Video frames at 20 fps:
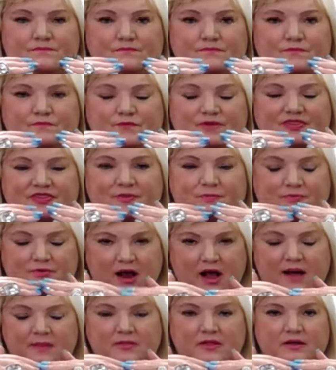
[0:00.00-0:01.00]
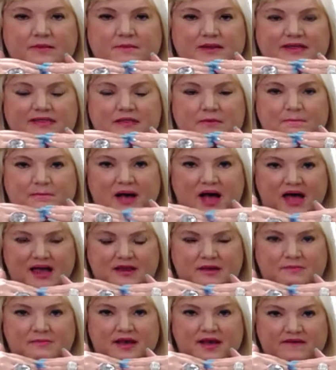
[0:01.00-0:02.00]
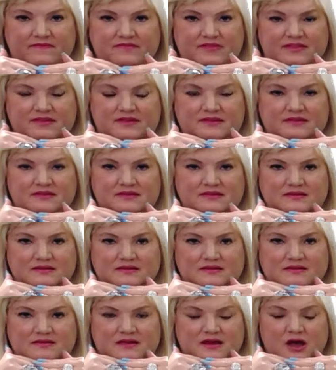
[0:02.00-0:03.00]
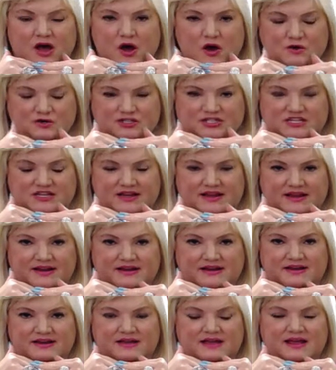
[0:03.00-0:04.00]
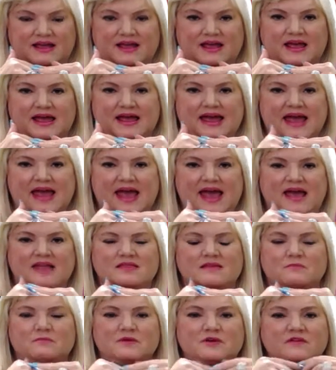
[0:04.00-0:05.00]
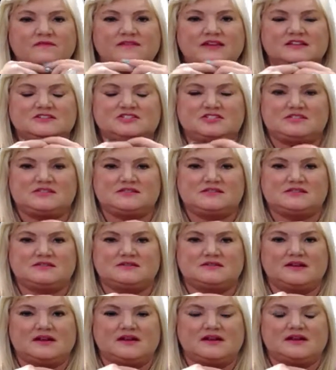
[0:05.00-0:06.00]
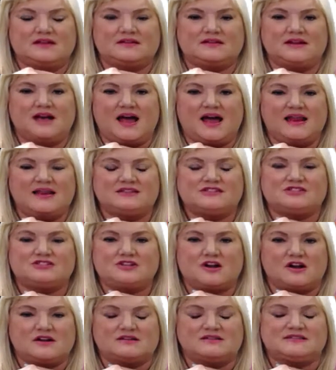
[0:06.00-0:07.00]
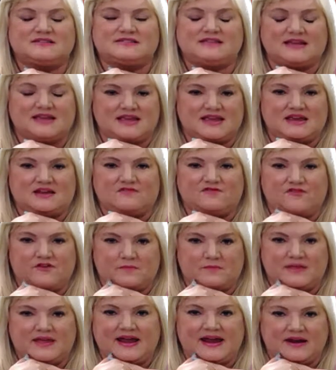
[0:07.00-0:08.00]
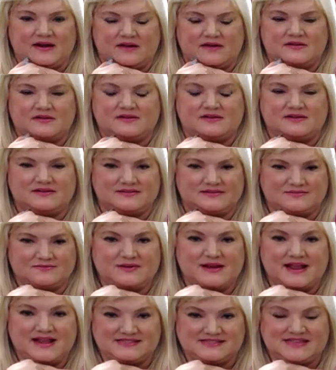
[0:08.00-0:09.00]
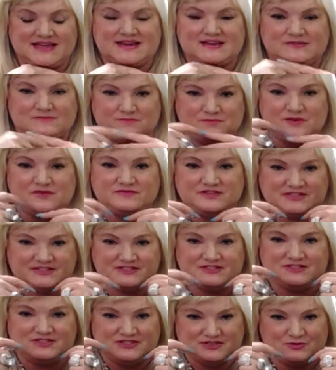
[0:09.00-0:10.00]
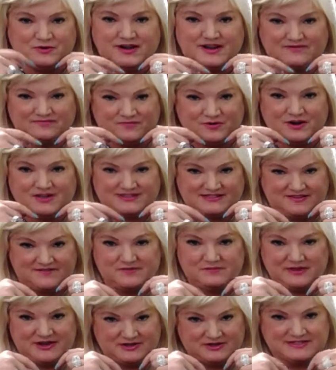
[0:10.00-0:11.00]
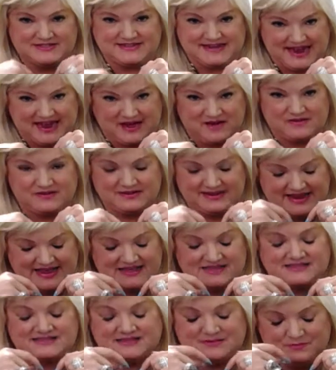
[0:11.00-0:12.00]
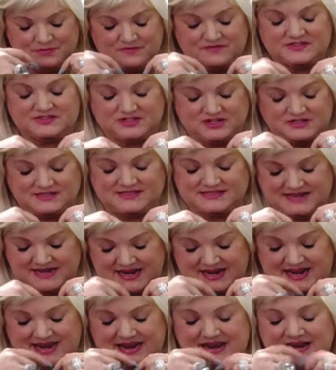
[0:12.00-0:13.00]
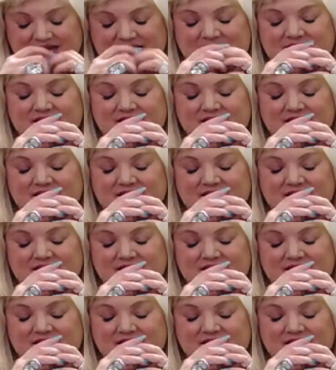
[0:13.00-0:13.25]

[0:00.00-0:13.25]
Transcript: with the problem in the bottom of the ocean, and the movie just kind of starts sinking from there. When I said movie's 47 meters down, yes, the movie starts sinking.